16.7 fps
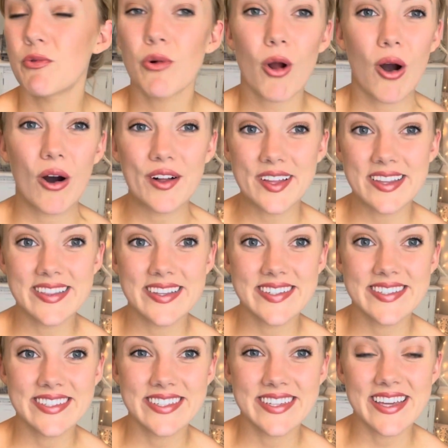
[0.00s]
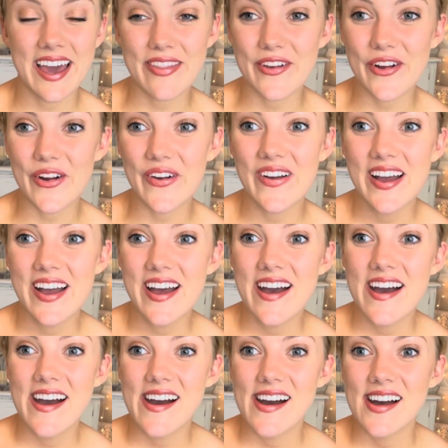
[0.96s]
We're all in this together.
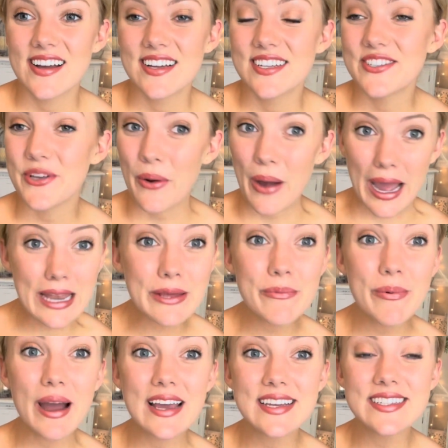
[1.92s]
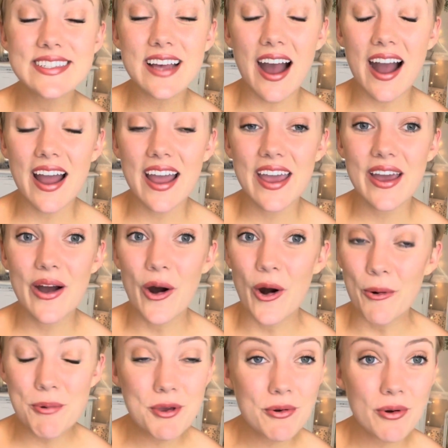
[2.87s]
So anyways, I
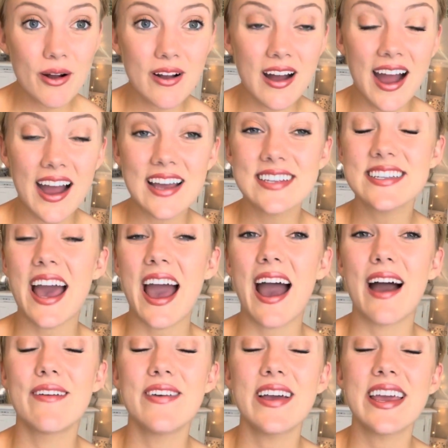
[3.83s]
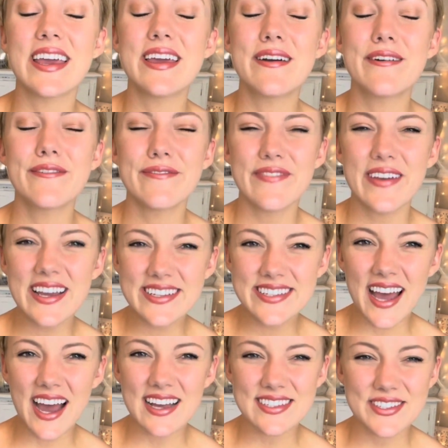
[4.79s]
hope you guys have a
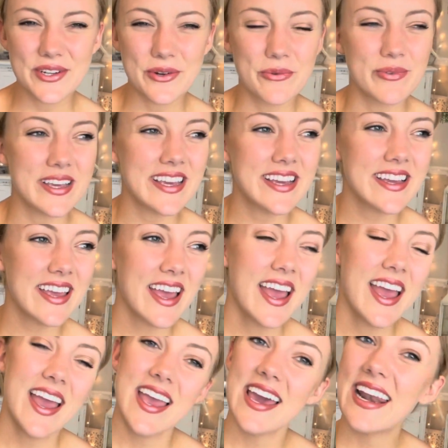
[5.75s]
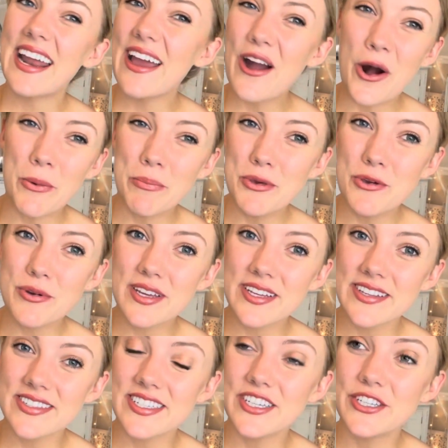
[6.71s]
fantastic week, and I hope you
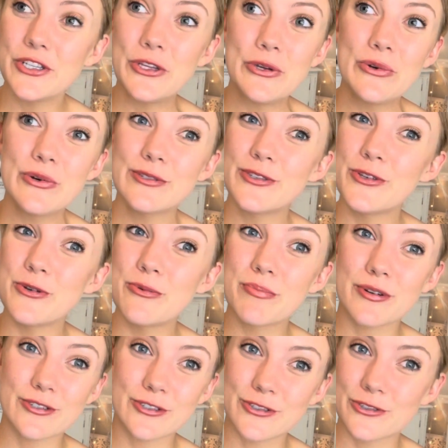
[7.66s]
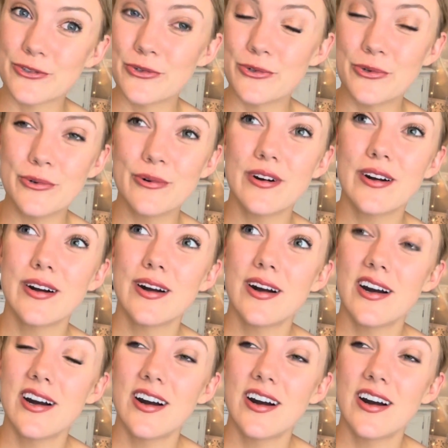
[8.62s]
continue to pursue